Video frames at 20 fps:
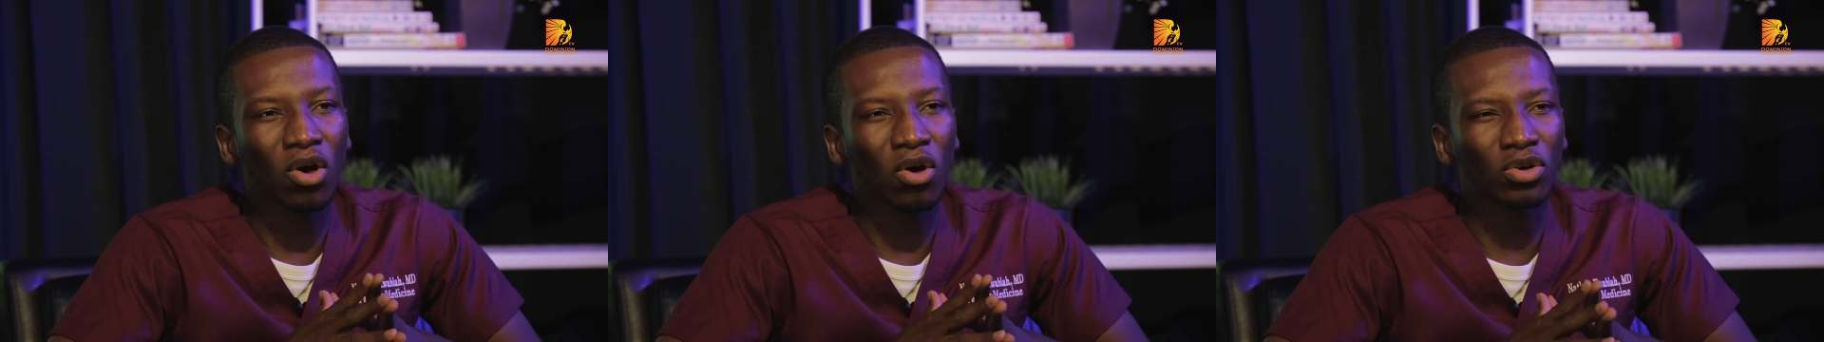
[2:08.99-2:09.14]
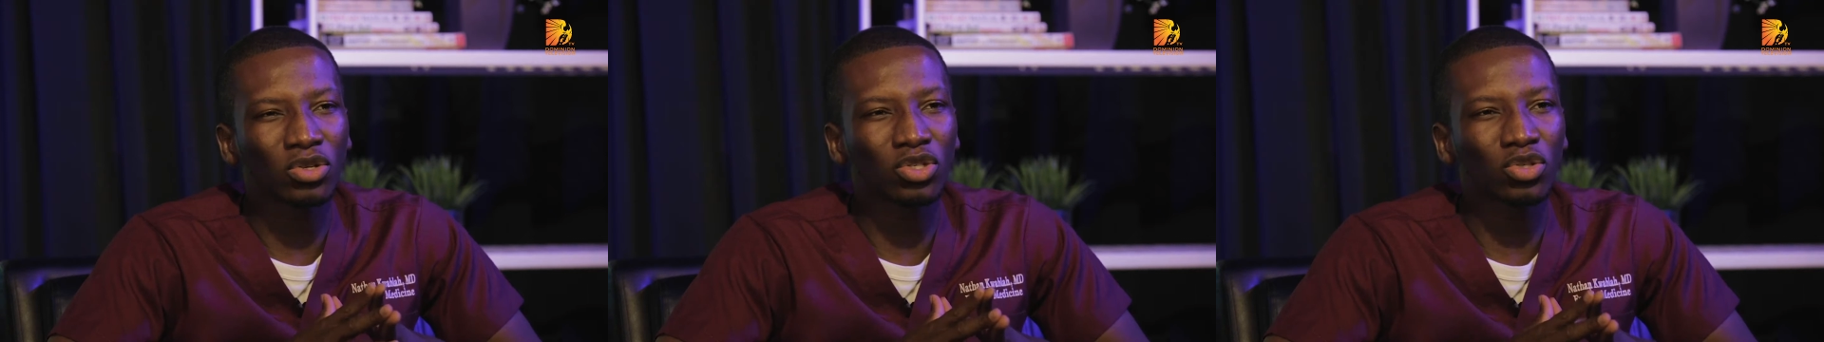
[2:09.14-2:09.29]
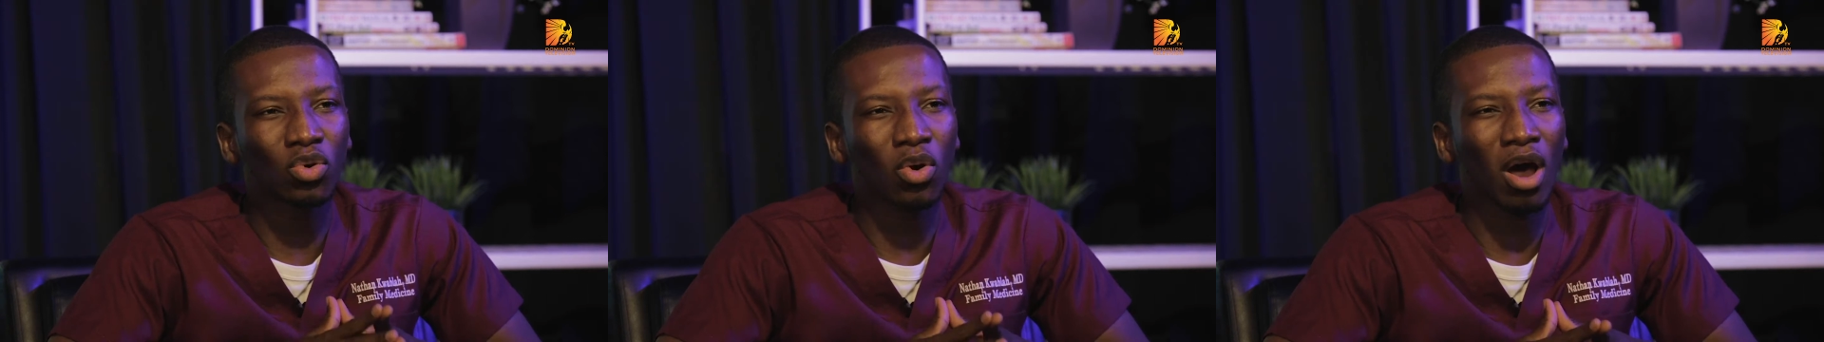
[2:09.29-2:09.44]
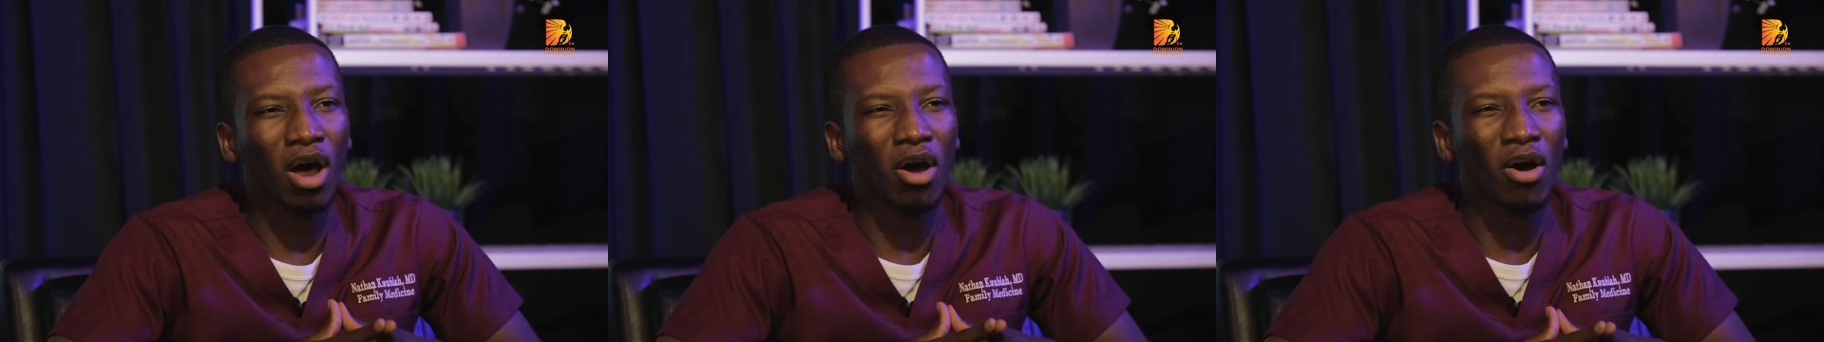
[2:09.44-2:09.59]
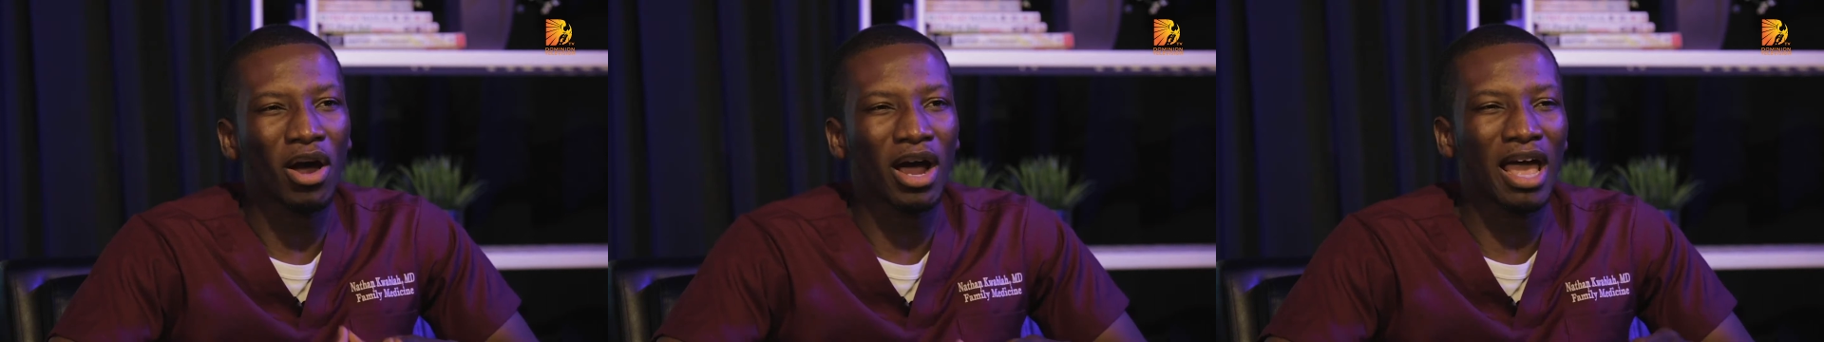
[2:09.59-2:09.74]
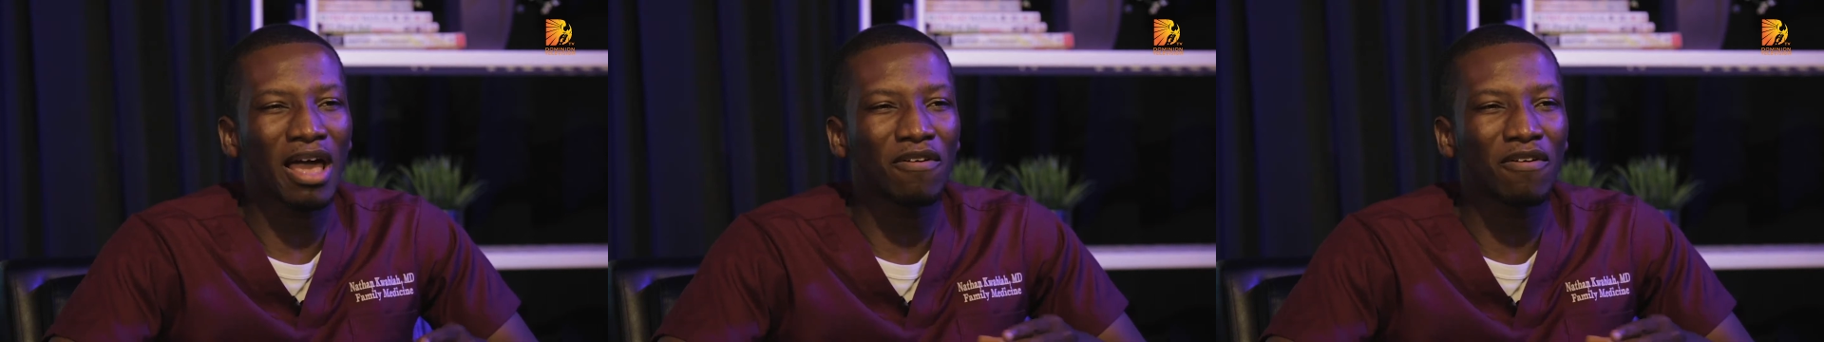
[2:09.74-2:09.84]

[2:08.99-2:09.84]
also our